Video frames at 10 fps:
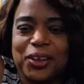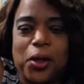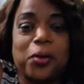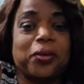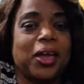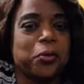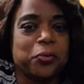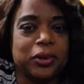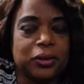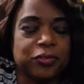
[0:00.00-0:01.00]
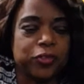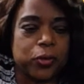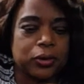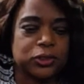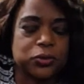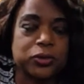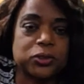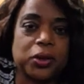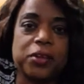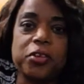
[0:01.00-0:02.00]
All right. Well, we look forward to it.
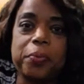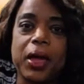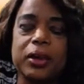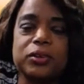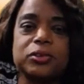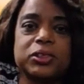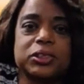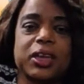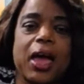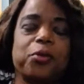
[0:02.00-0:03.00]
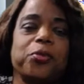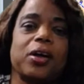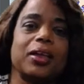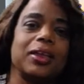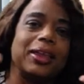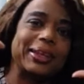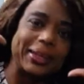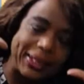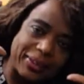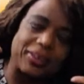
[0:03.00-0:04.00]
So everybody, you just got what?
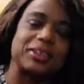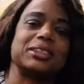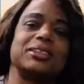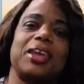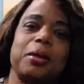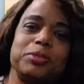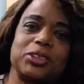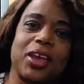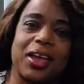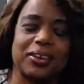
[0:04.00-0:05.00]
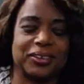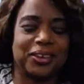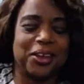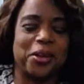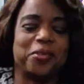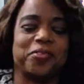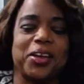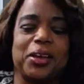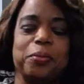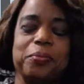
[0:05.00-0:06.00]
A snapshot of
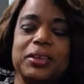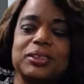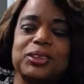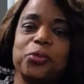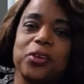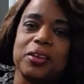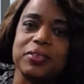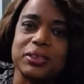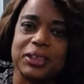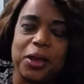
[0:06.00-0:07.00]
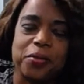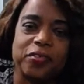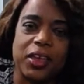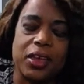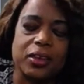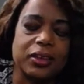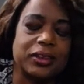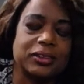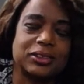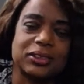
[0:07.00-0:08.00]
Miss Raven Salve,
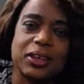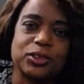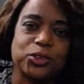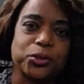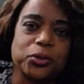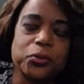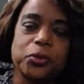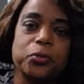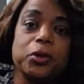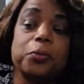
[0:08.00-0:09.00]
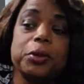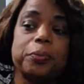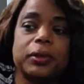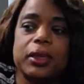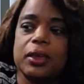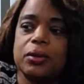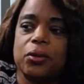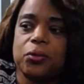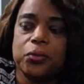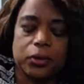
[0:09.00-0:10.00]
and stay tuned. We will be playing
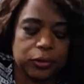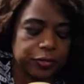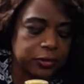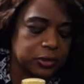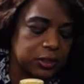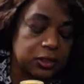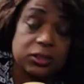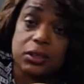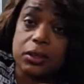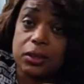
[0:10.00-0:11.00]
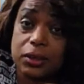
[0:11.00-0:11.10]
her wonderful CD,